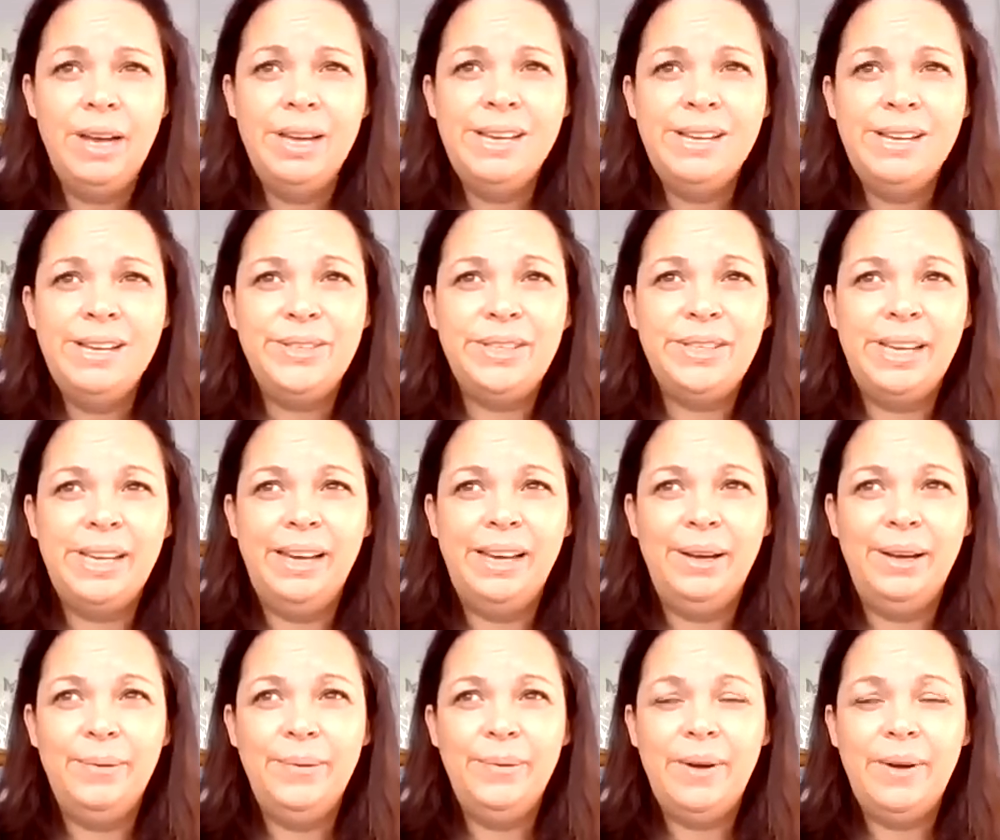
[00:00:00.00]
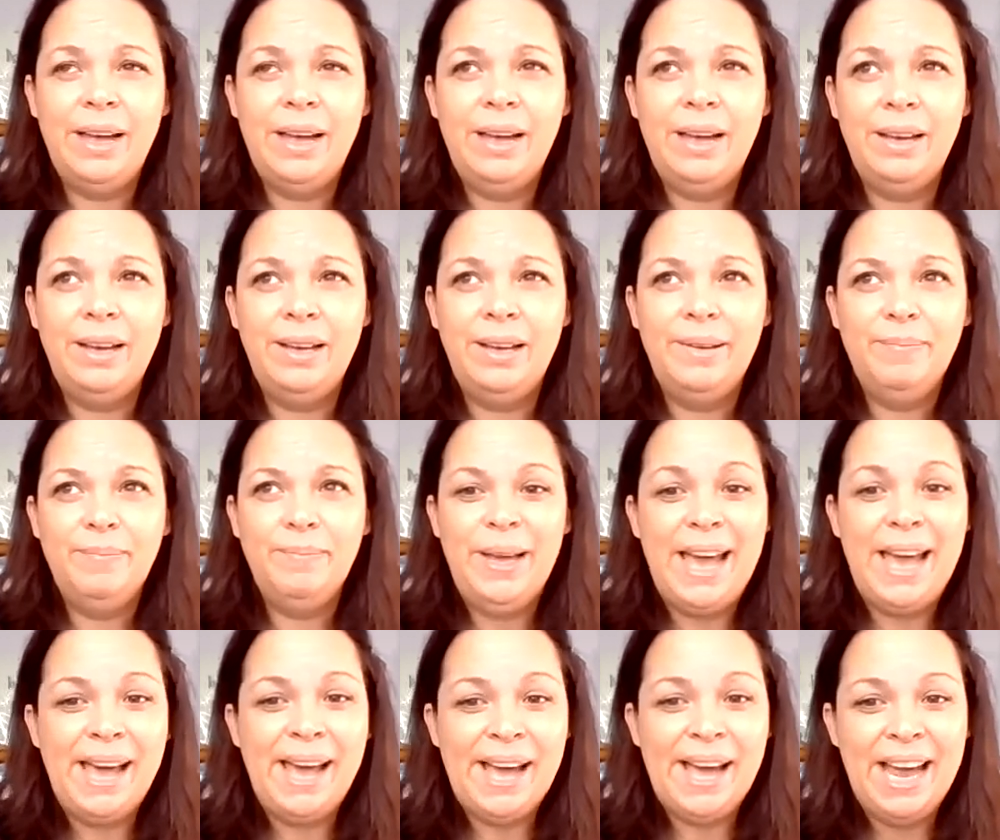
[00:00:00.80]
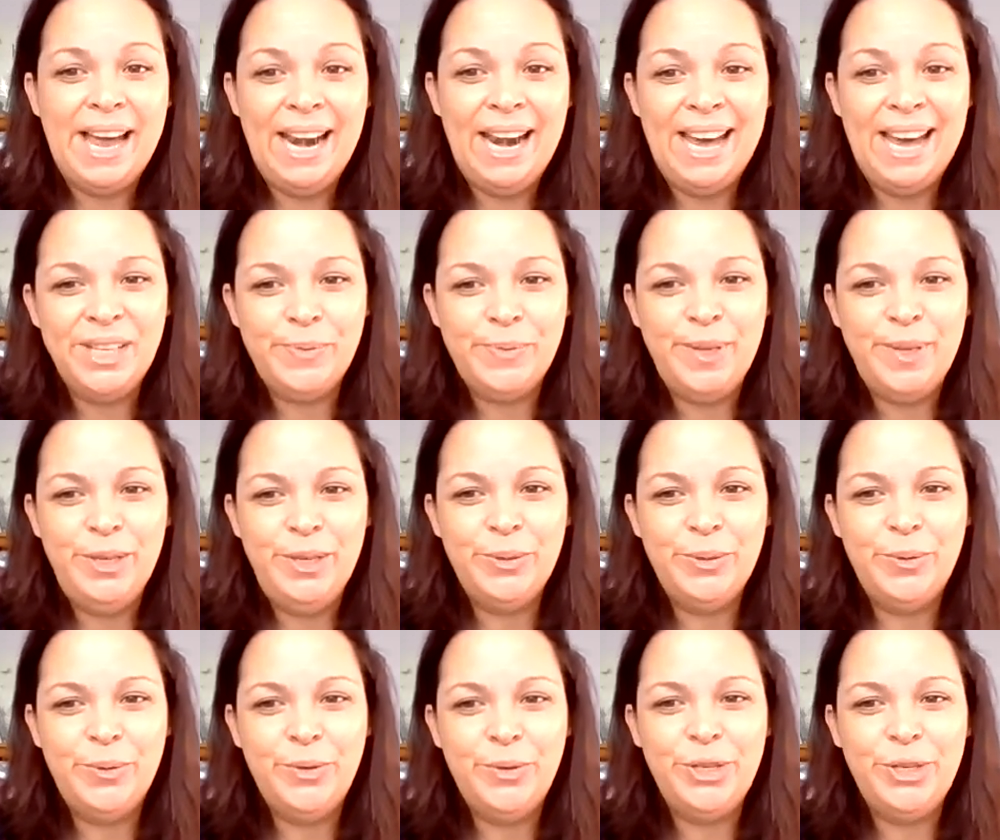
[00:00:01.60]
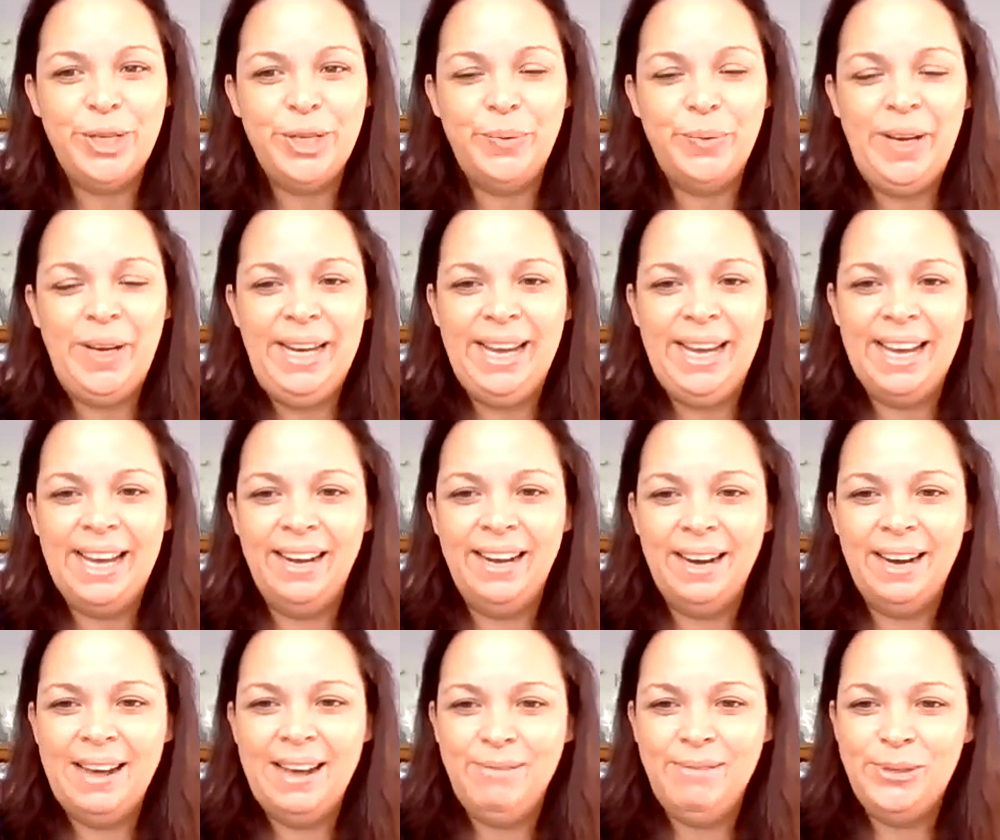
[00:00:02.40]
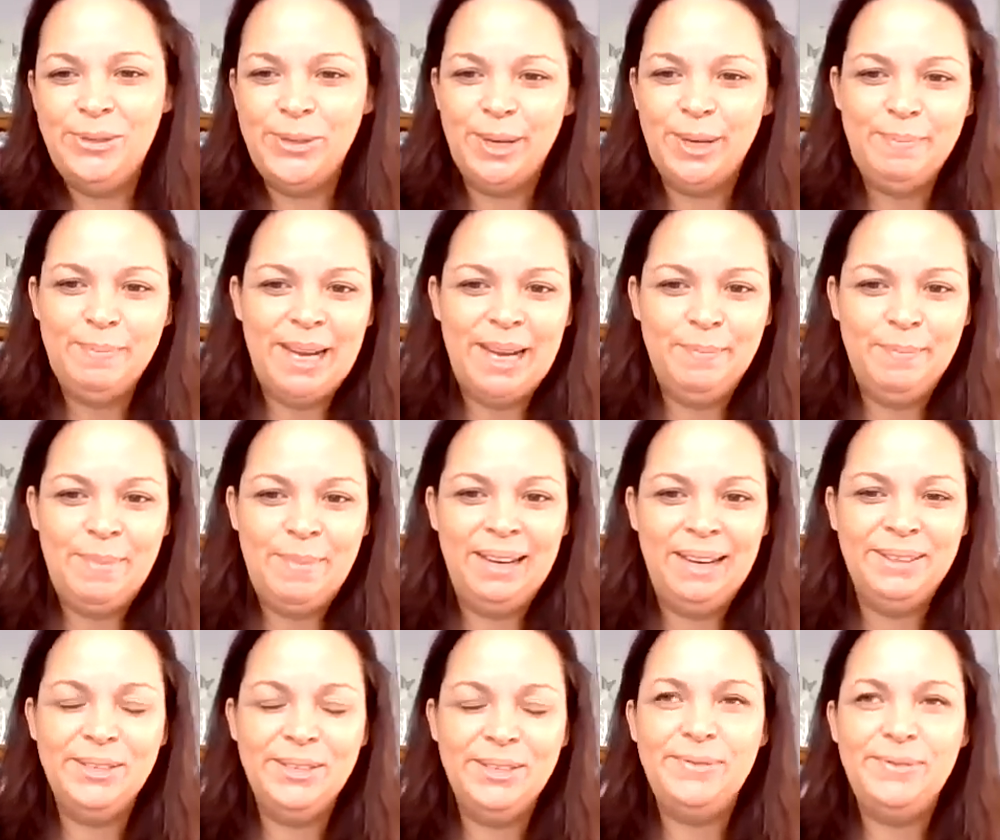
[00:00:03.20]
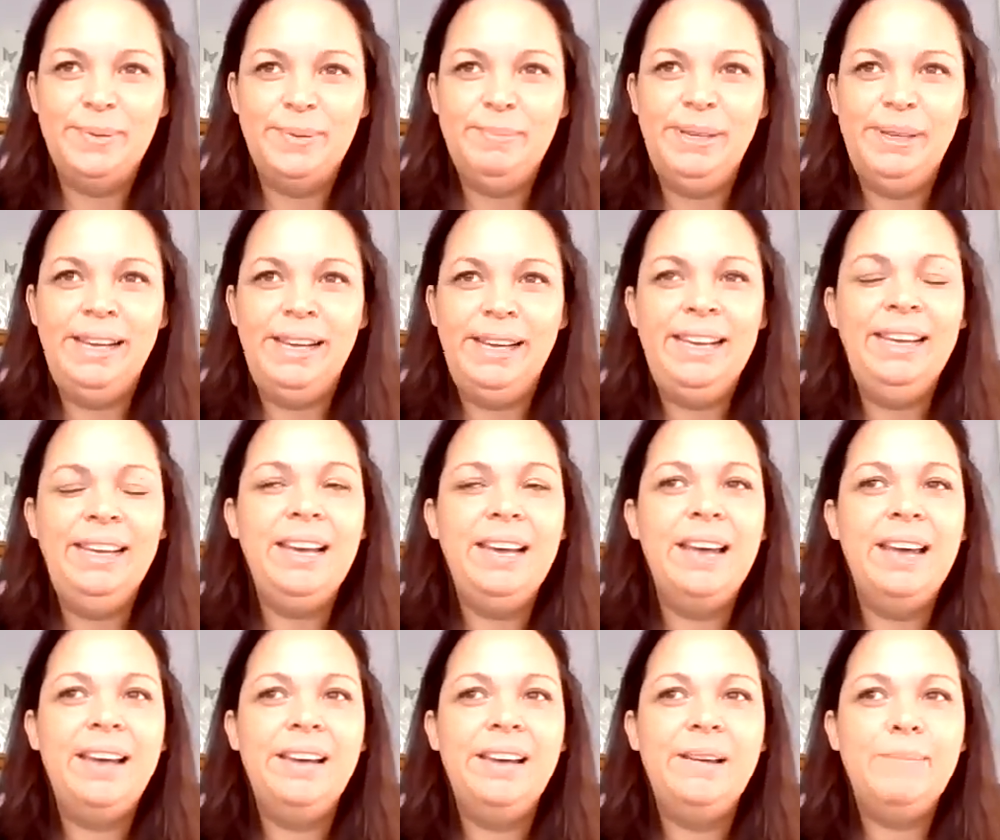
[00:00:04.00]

Yeah. So, yeah, I like to indulge at a weekend. Life's all about balance for me.